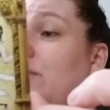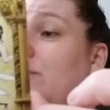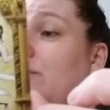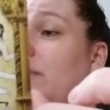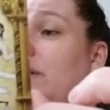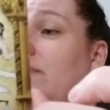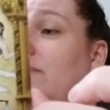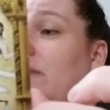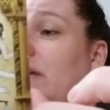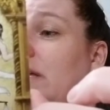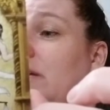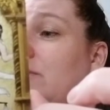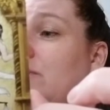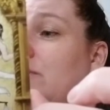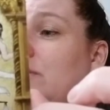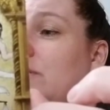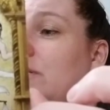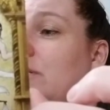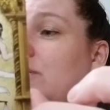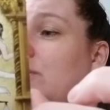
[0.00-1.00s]
three
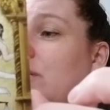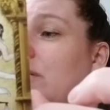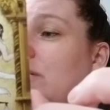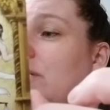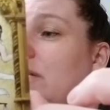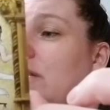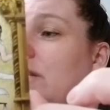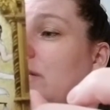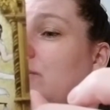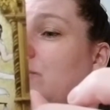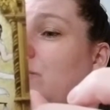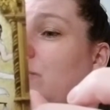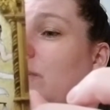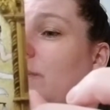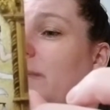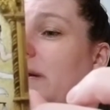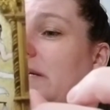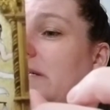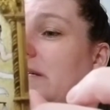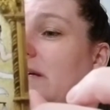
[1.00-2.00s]
figures, suggesting the
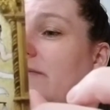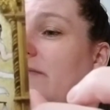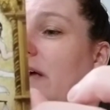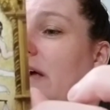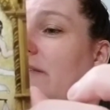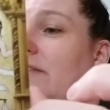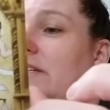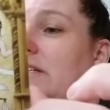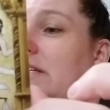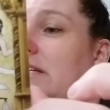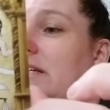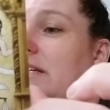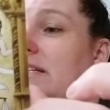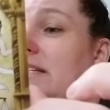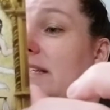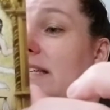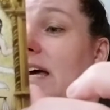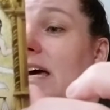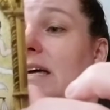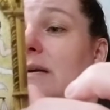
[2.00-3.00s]
torment of having to
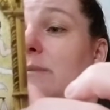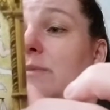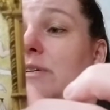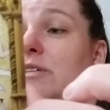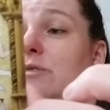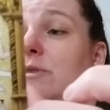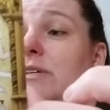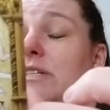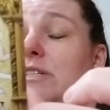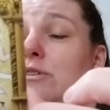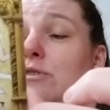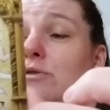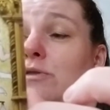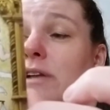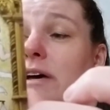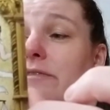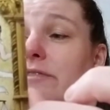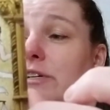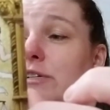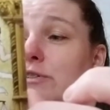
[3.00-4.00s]
decide between two
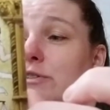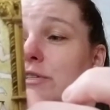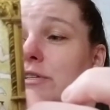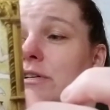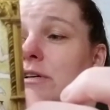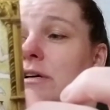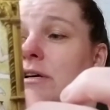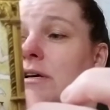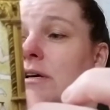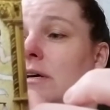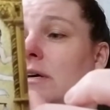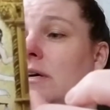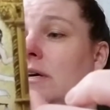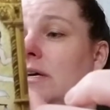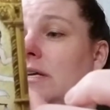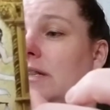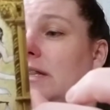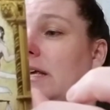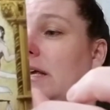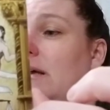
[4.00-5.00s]
lovers.
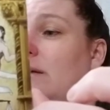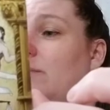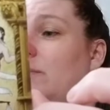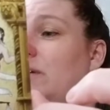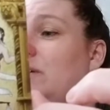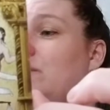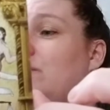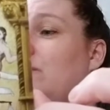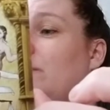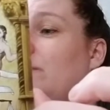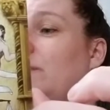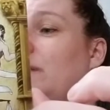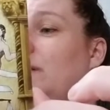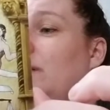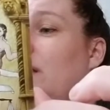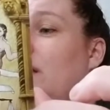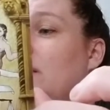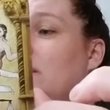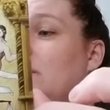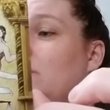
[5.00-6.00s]
The image from the
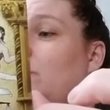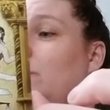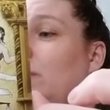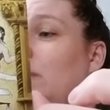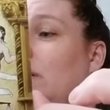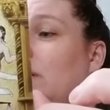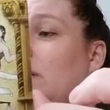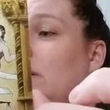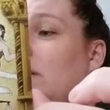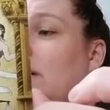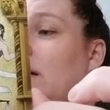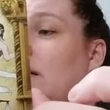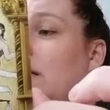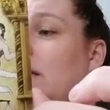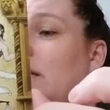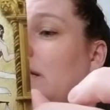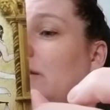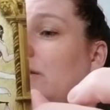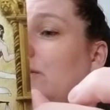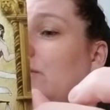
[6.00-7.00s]
Lost Book
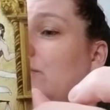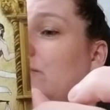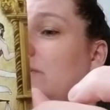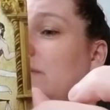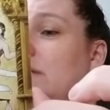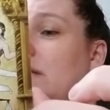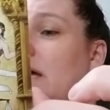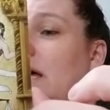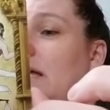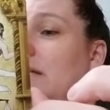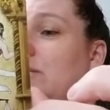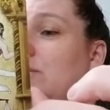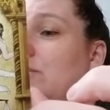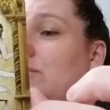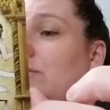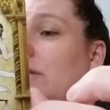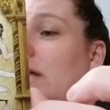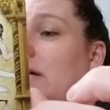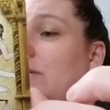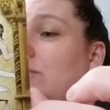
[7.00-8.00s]
includes
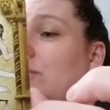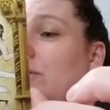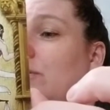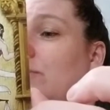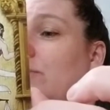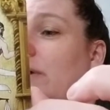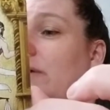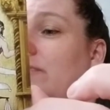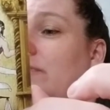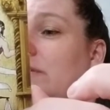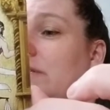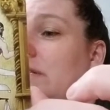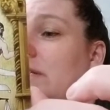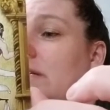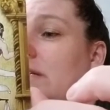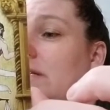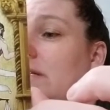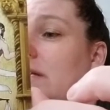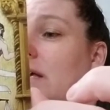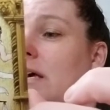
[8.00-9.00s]
astrological
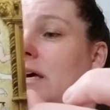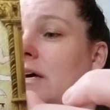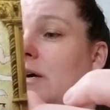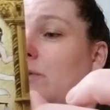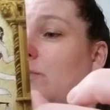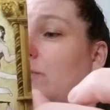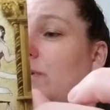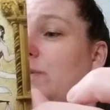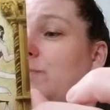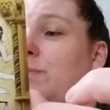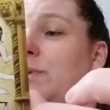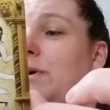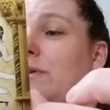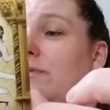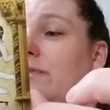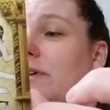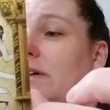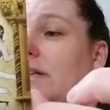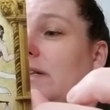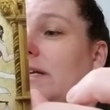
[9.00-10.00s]
references, which
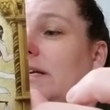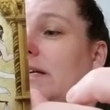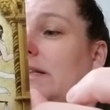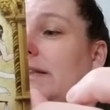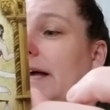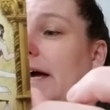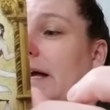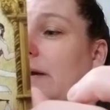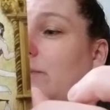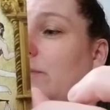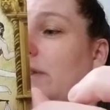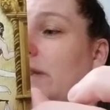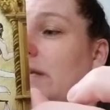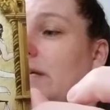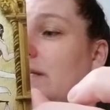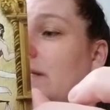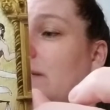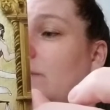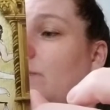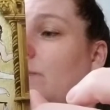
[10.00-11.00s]
perfectly align with
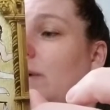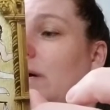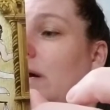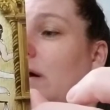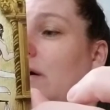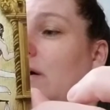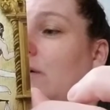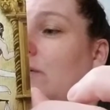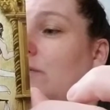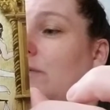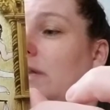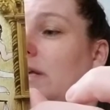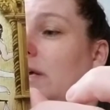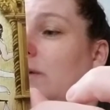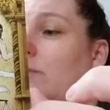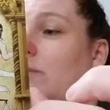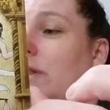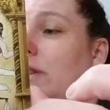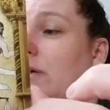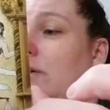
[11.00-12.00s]
this, but
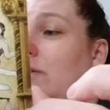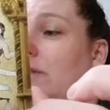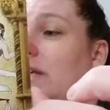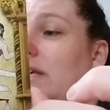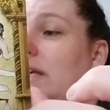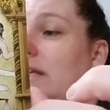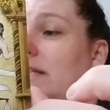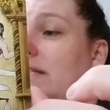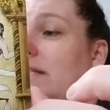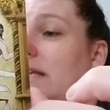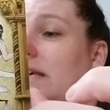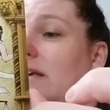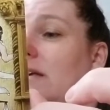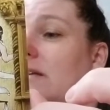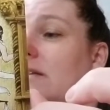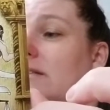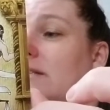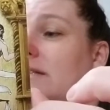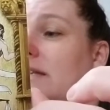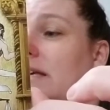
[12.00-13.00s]
only a
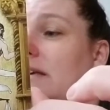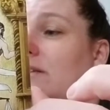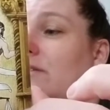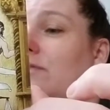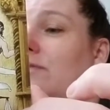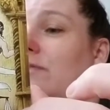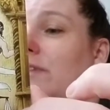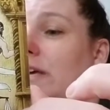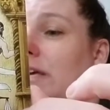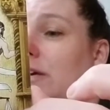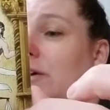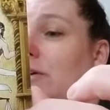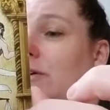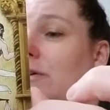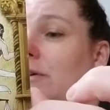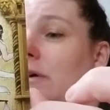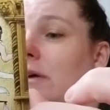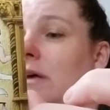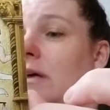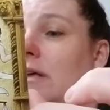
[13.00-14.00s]
single
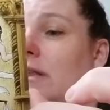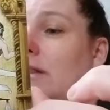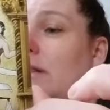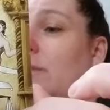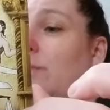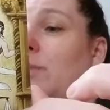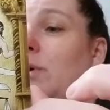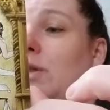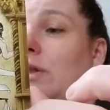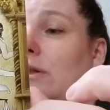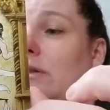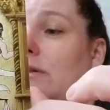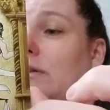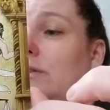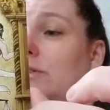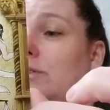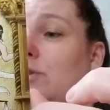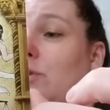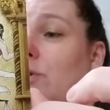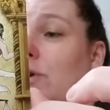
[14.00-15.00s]
figure. The
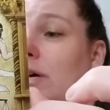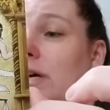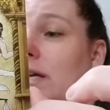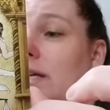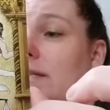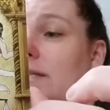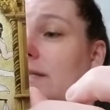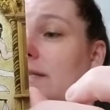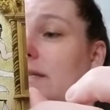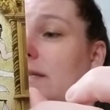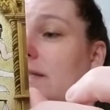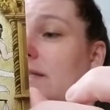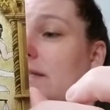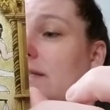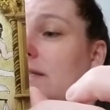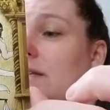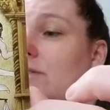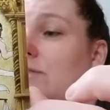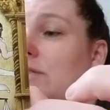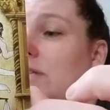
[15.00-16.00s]
bull, Taurus, is
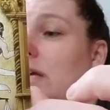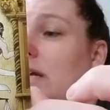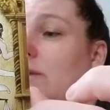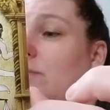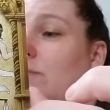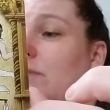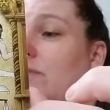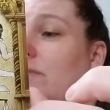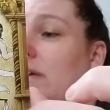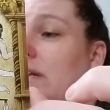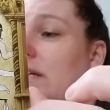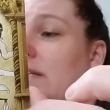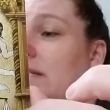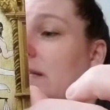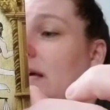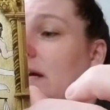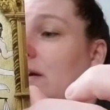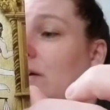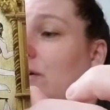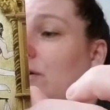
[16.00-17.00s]
associated with
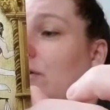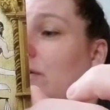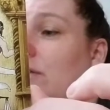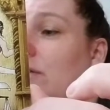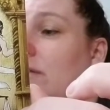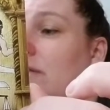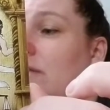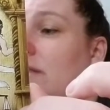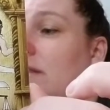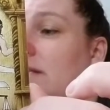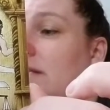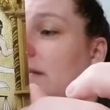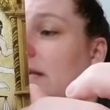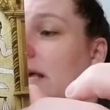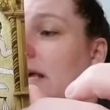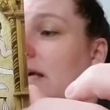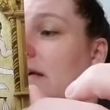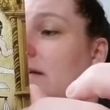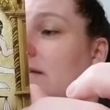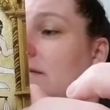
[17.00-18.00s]
Venus on Earth, the
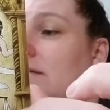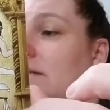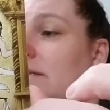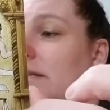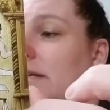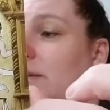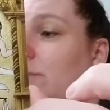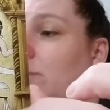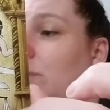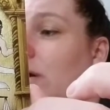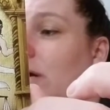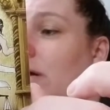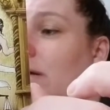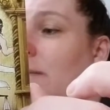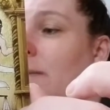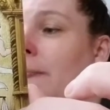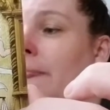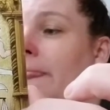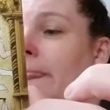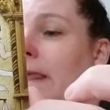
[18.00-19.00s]
scales, Libra,
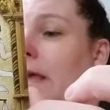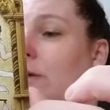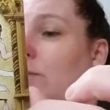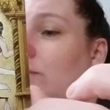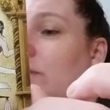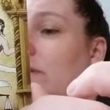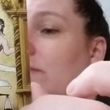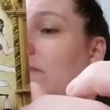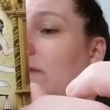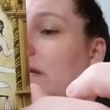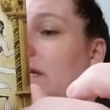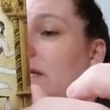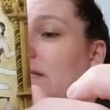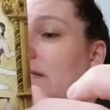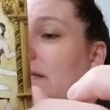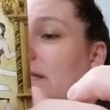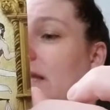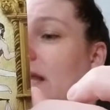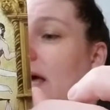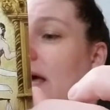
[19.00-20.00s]
with
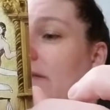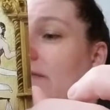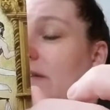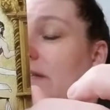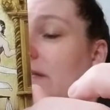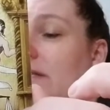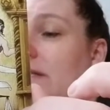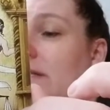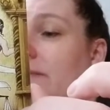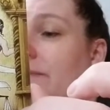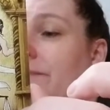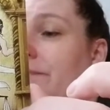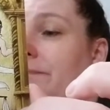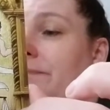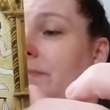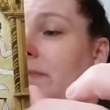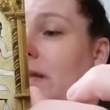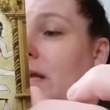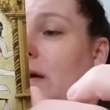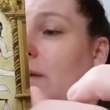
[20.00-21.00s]
Venus in the heavens.
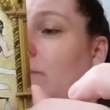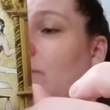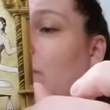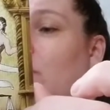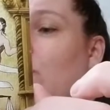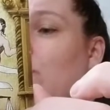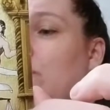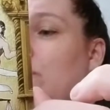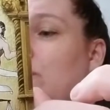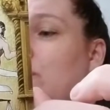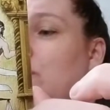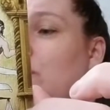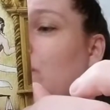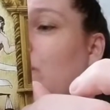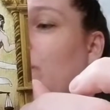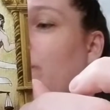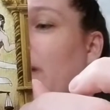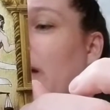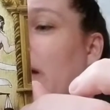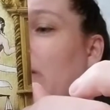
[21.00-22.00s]
Both show
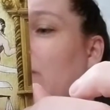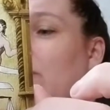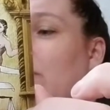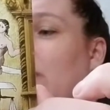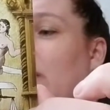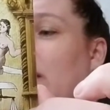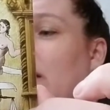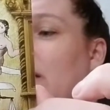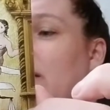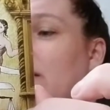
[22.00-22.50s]
the power and